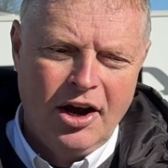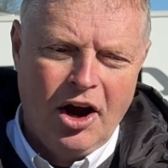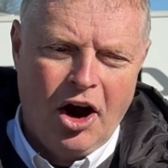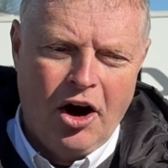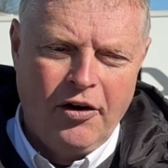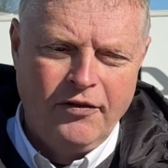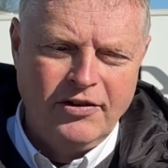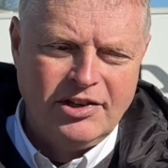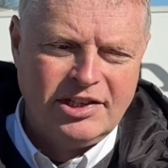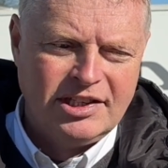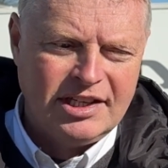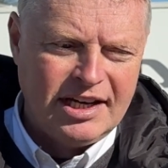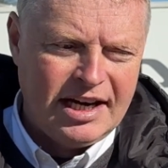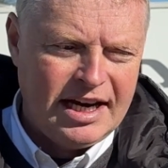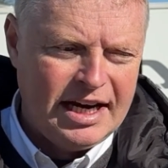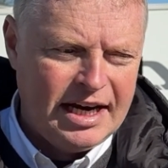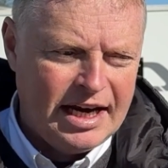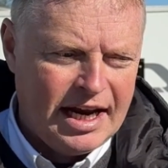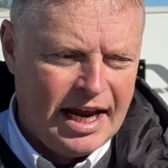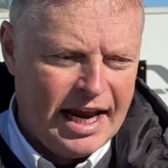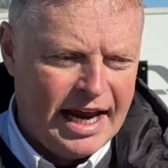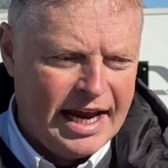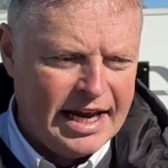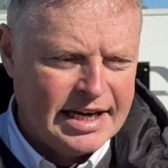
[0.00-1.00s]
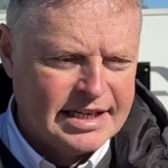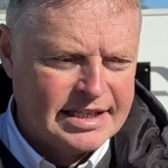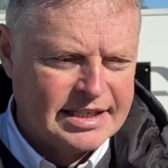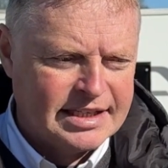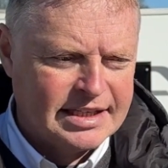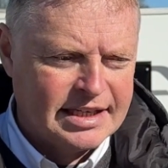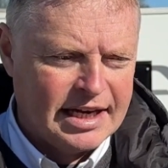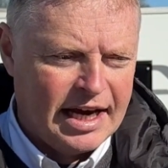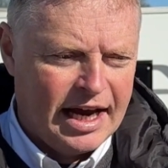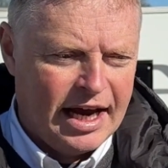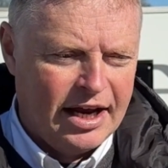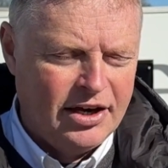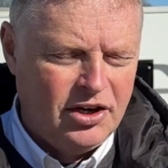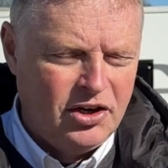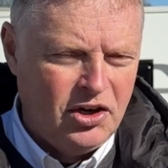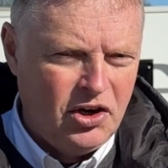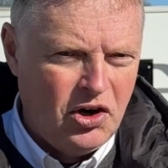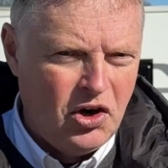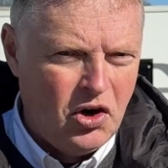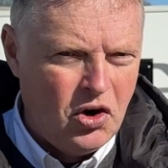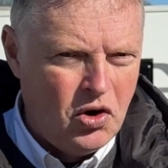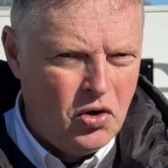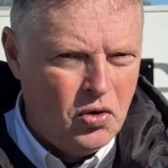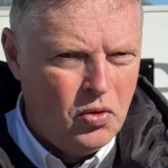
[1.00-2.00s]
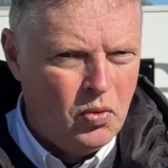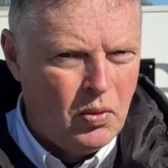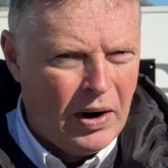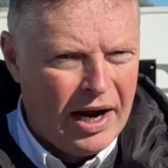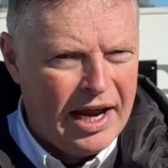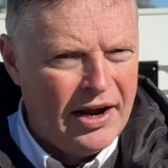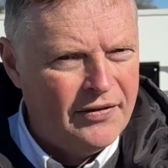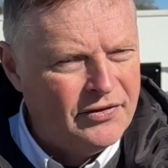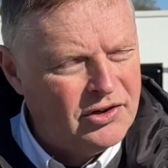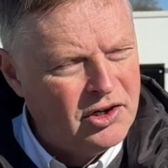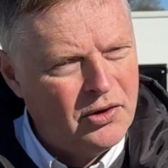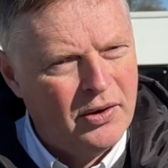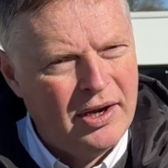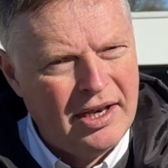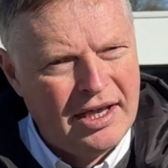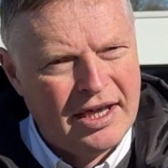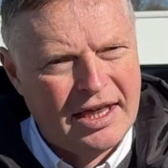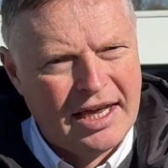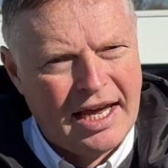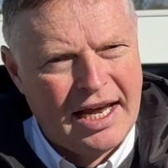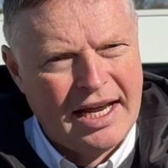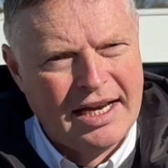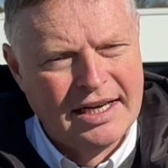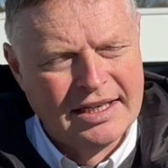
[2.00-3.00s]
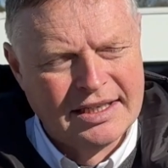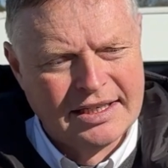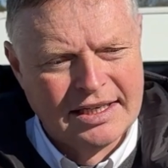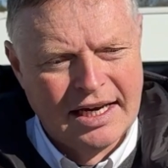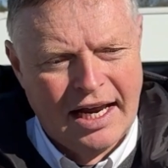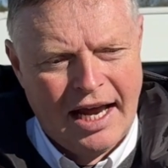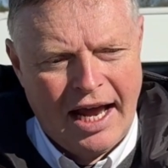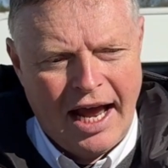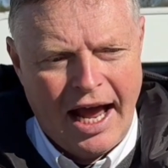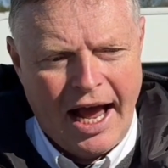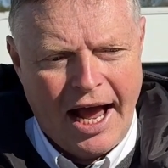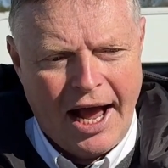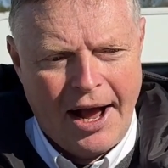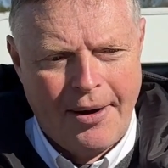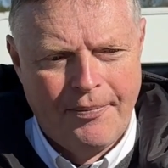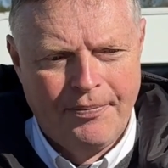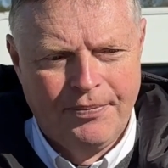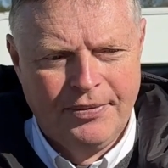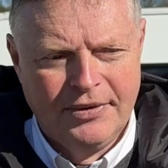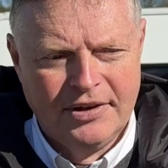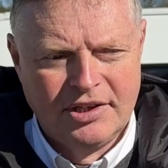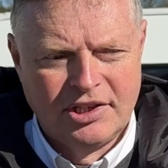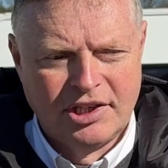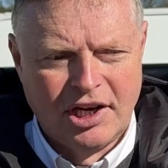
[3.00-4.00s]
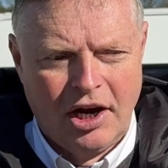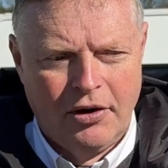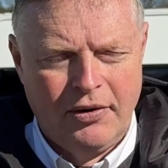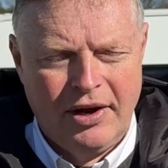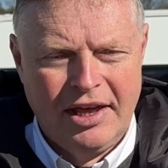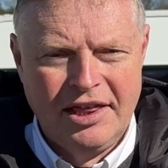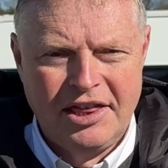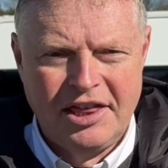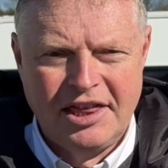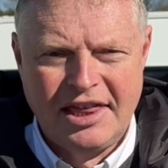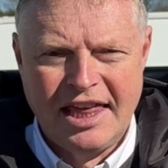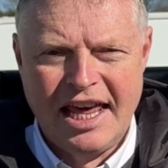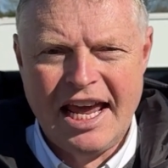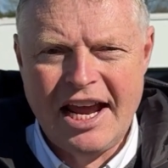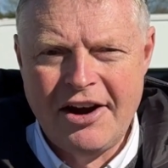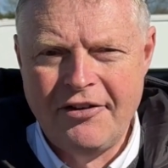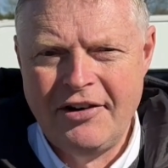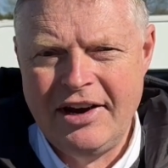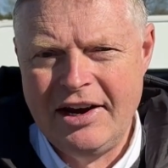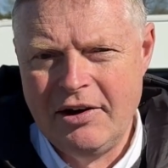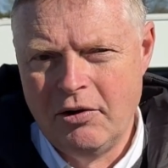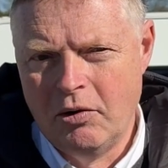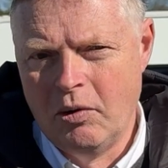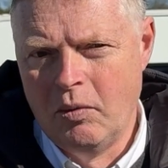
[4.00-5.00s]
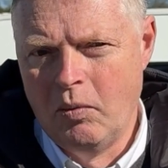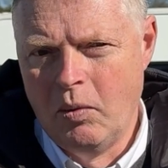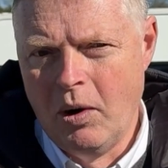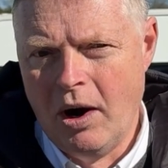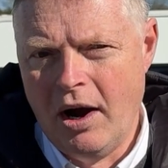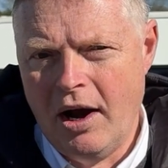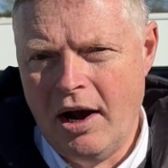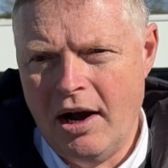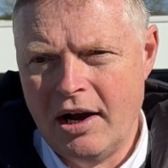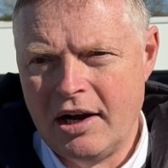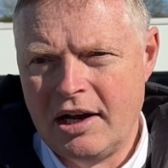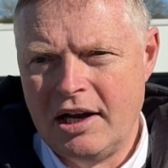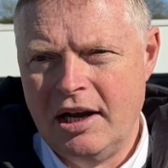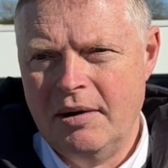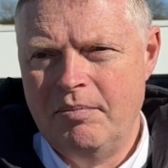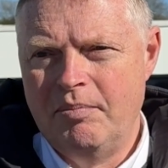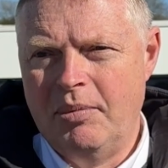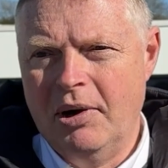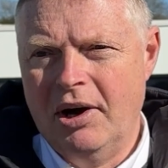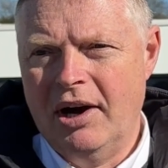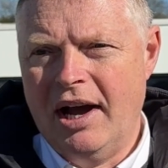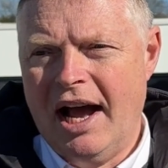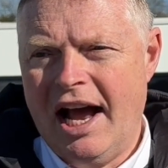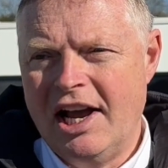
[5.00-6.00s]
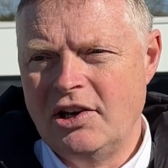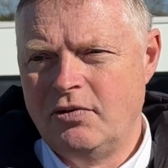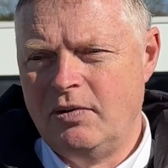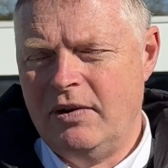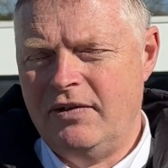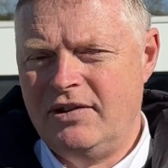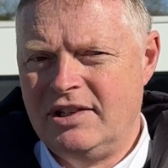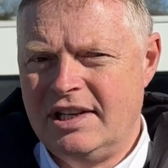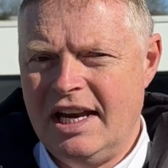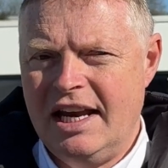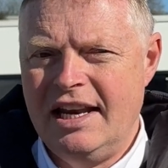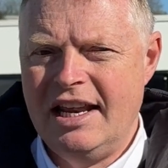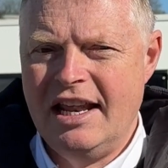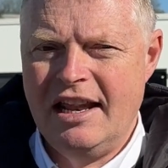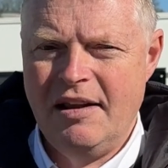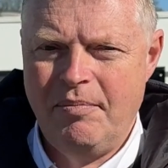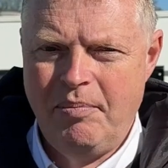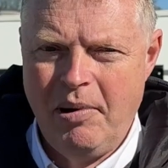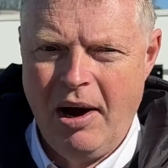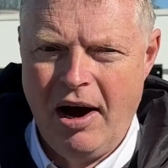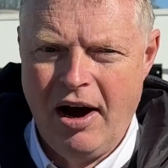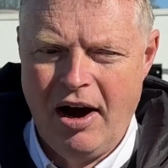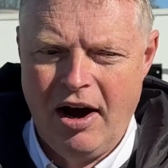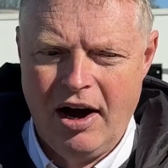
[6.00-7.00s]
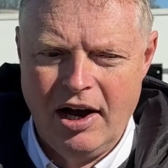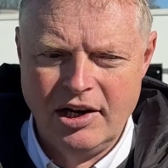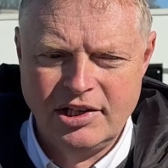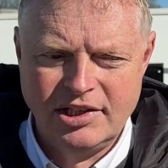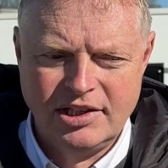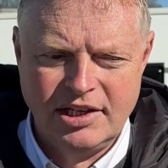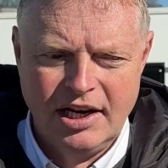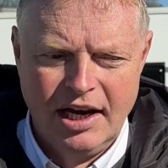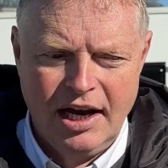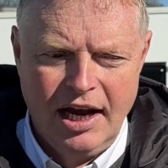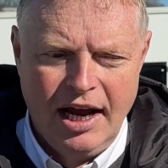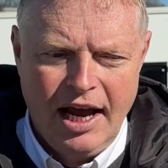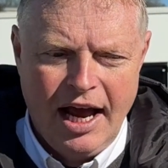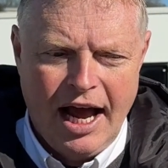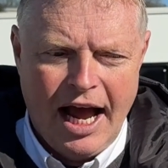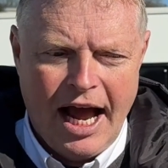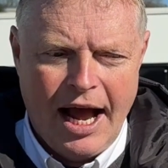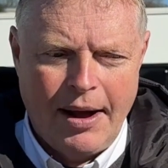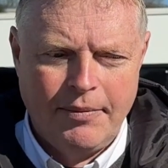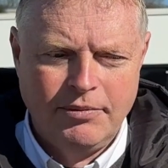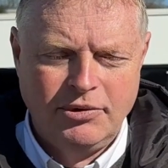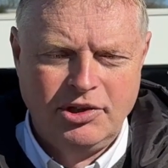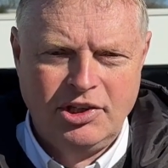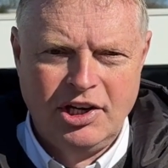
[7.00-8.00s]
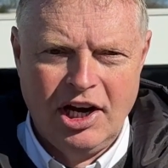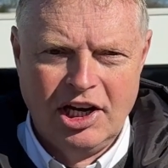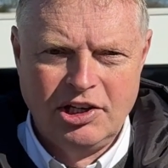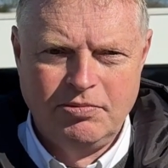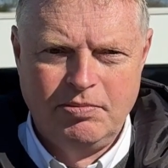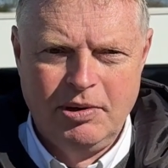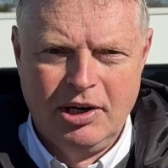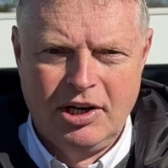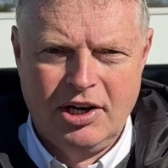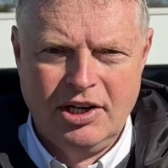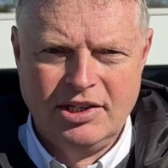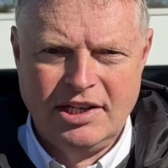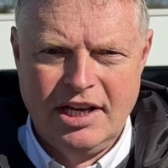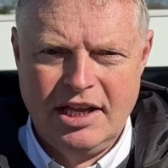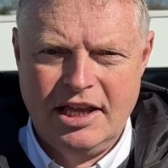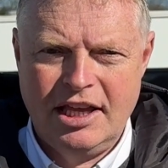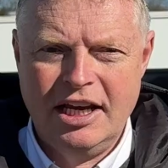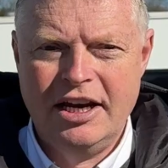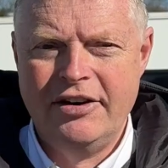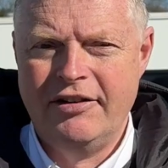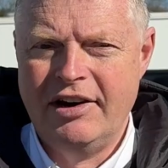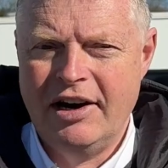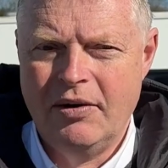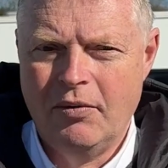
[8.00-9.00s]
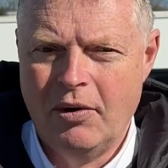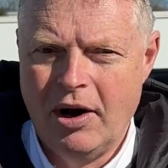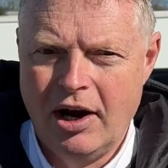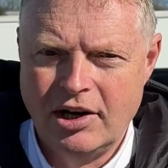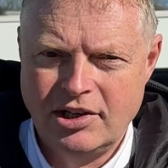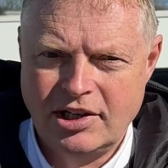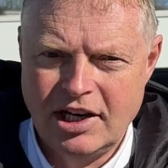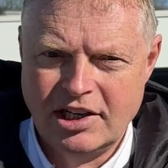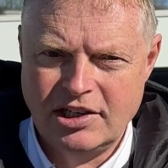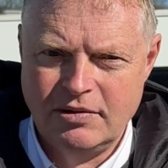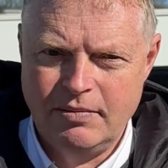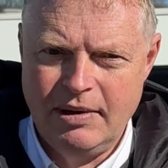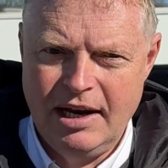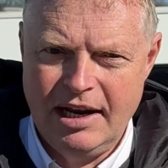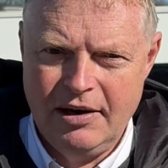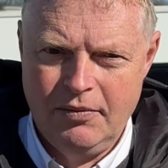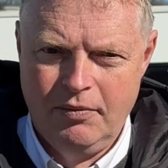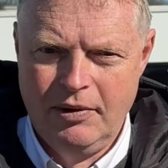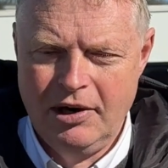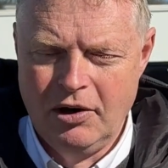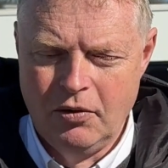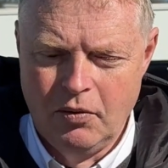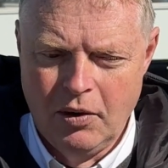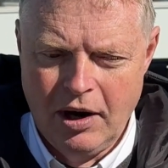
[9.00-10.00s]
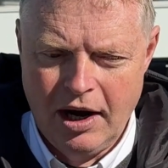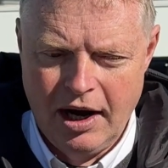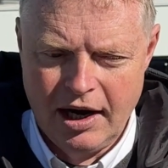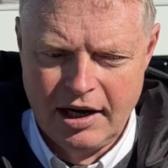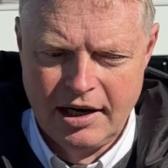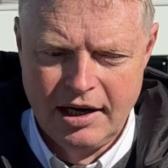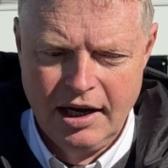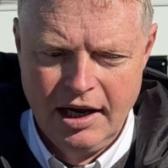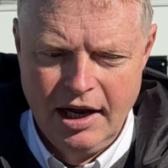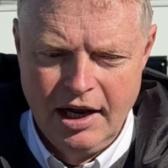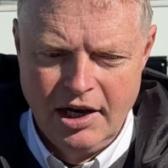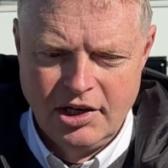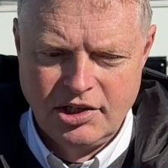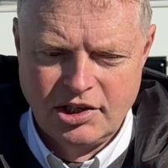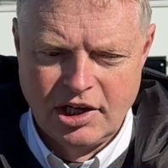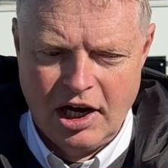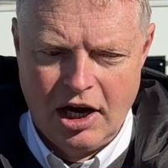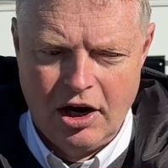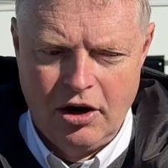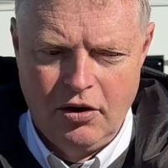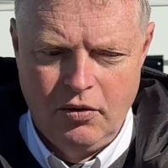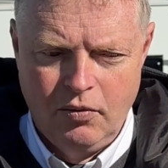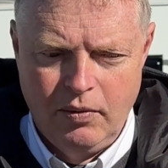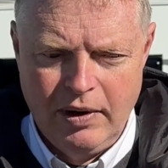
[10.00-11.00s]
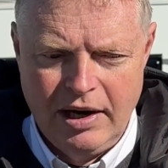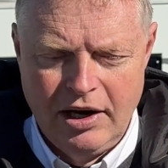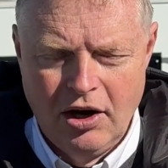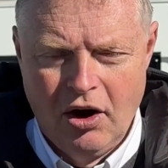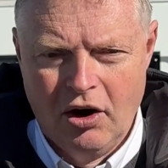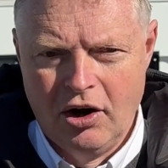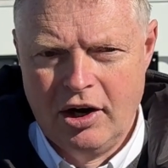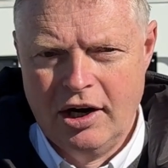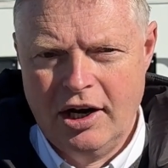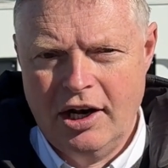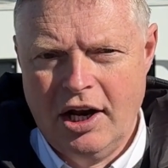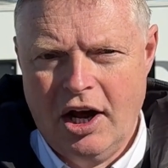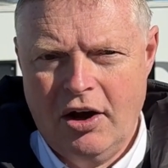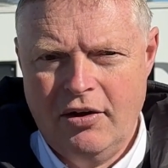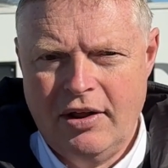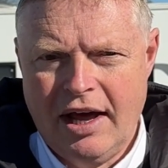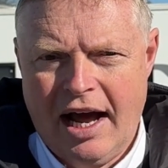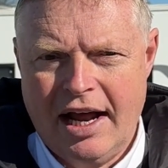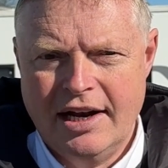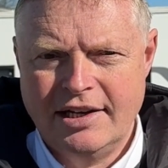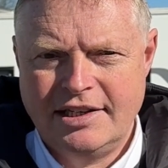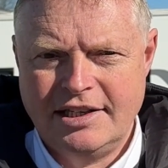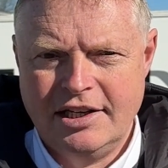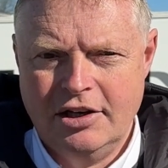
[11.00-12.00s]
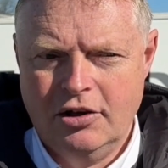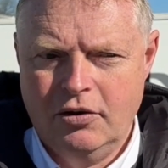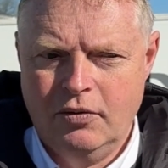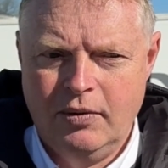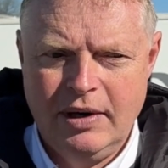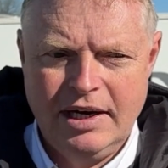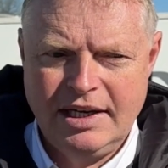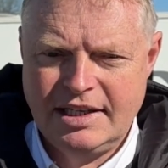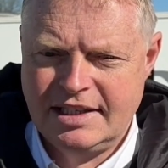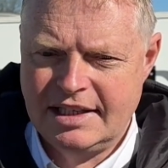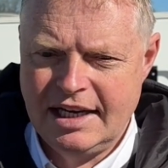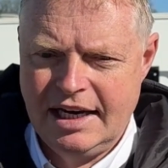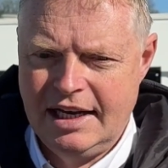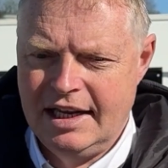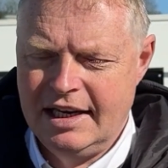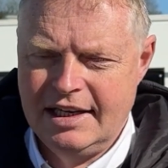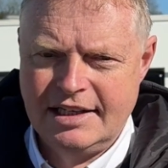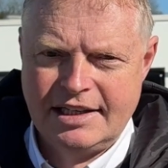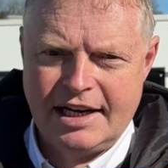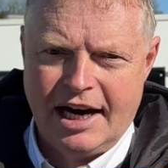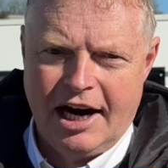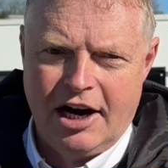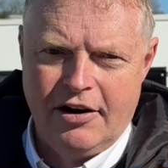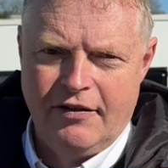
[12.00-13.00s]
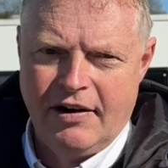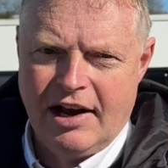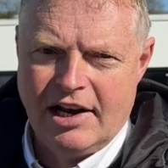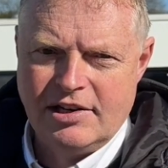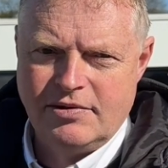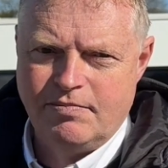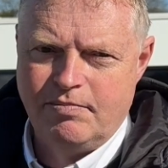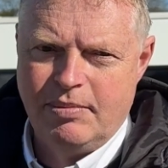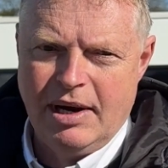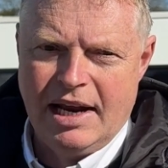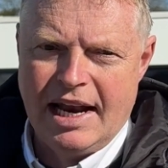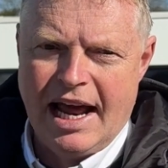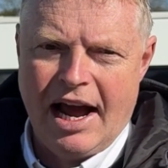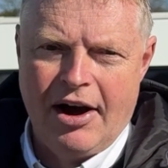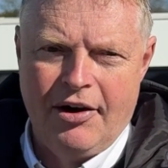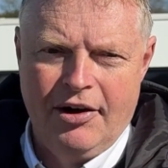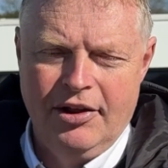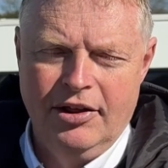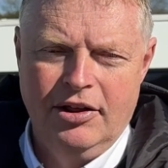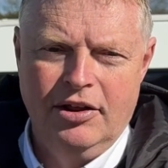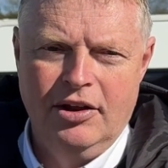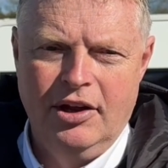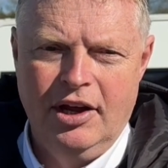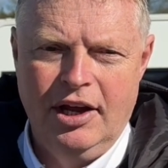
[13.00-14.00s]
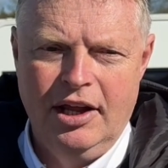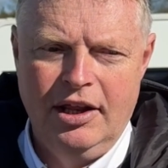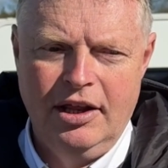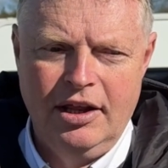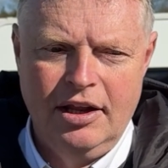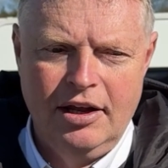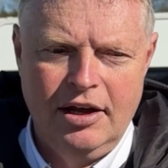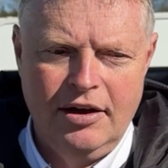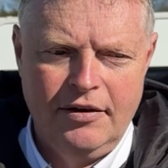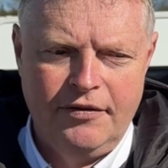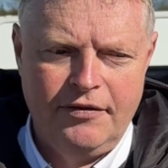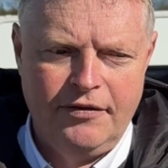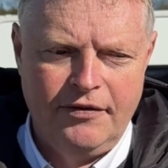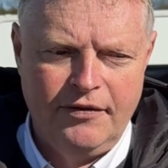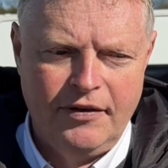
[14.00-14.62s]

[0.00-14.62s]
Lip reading: Obviously, it's a new way of doing things, so in theory it will work, but as we've seen in the past, just because in theory it works doesn't mean it will work. So we're not going to know that until we see these caravans been out in the